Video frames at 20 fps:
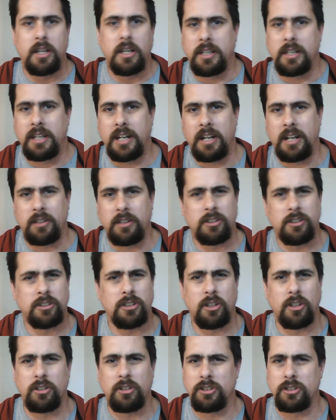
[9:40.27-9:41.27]
get out there
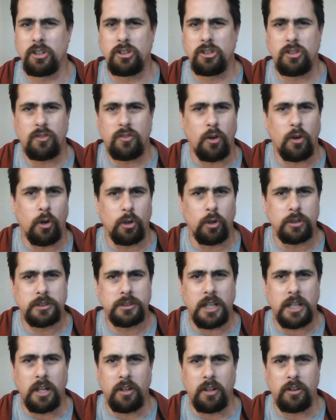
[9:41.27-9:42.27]
start searching for
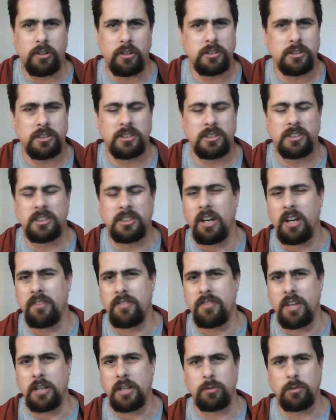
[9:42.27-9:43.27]
wholesalers and
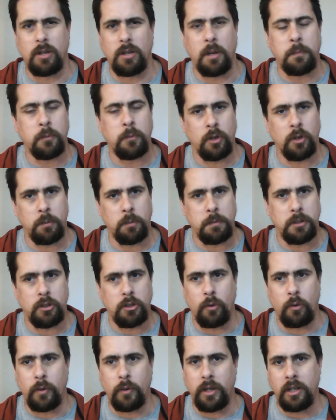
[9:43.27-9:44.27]
stuff. That's what I'm going to be
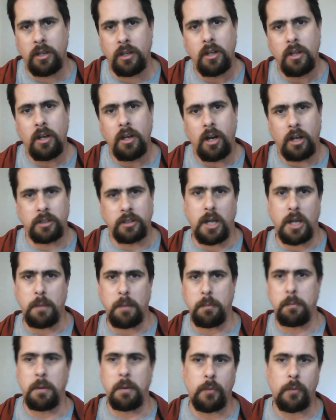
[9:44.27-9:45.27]
doing on
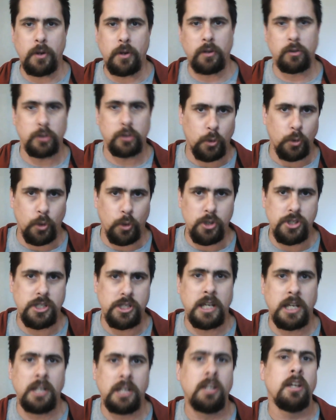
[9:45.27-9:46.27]
top of my regular
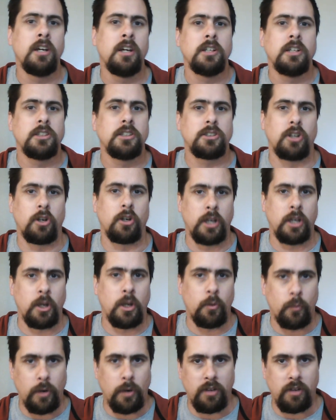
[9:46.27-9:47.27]
sourcing. Starting
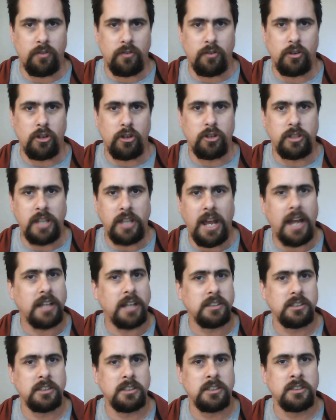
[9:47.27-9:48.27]
getting ready for your
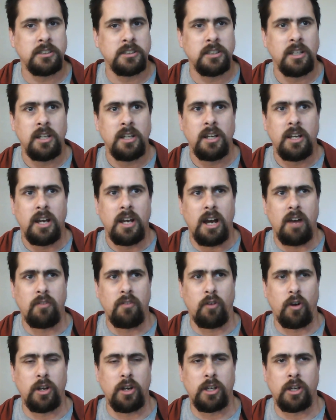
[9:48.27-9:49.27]
taxes. I've
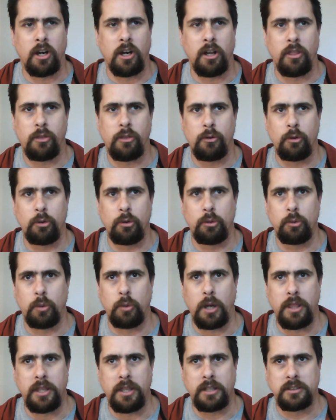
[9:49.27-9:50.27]
already gone through
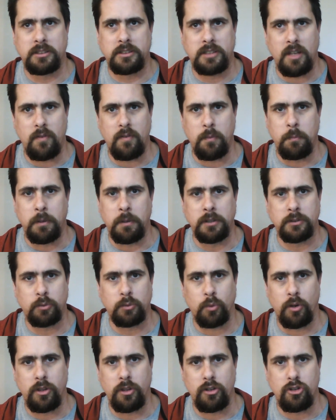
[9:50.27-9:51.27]
I think seven months
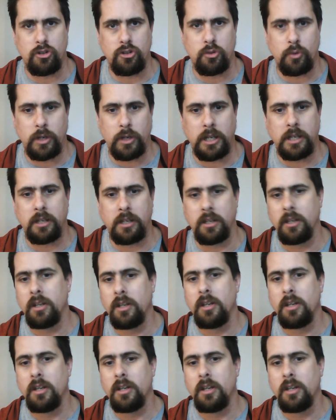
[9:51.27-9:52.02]
worth of shrink,